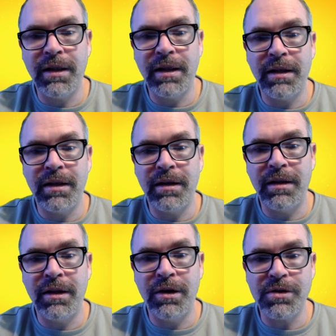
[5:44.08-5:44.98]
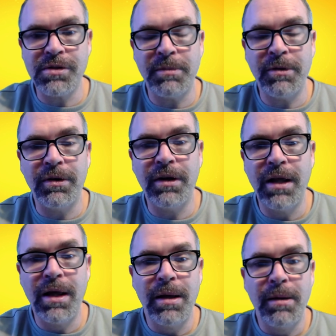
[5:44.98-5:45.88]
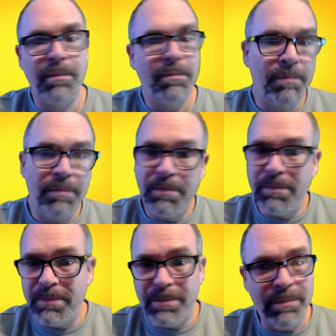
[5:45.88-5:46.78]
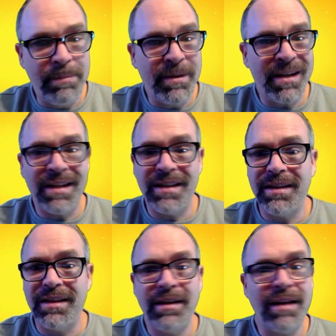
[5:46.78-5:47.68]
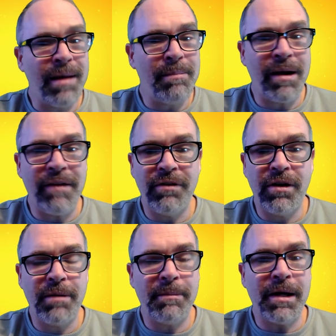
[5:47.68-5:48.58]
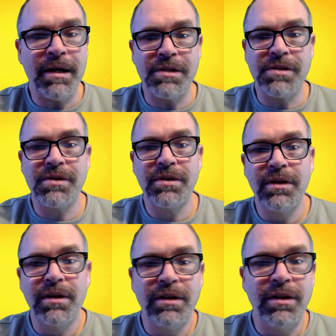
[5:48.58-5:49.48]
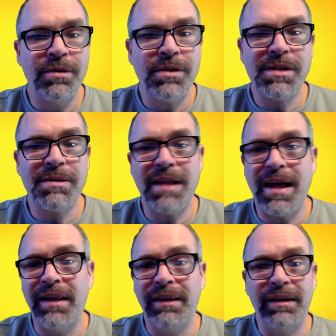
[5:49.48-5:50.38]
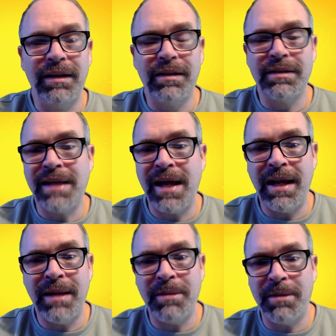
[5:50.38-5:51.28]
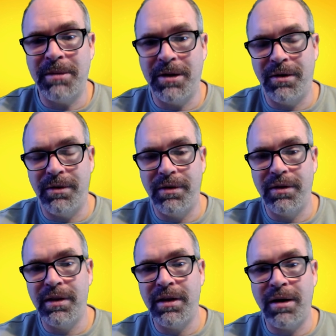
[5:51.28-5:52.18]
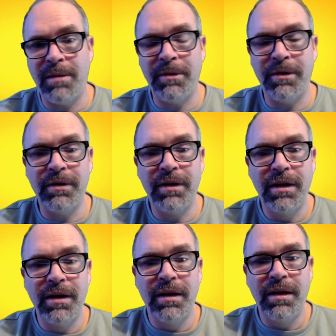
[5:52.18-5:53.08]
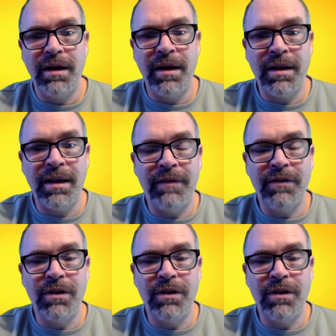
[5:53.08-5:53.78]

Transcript: than the Earth's moon, but not by very much. They're just a little tiny bit bigger than our moon. And even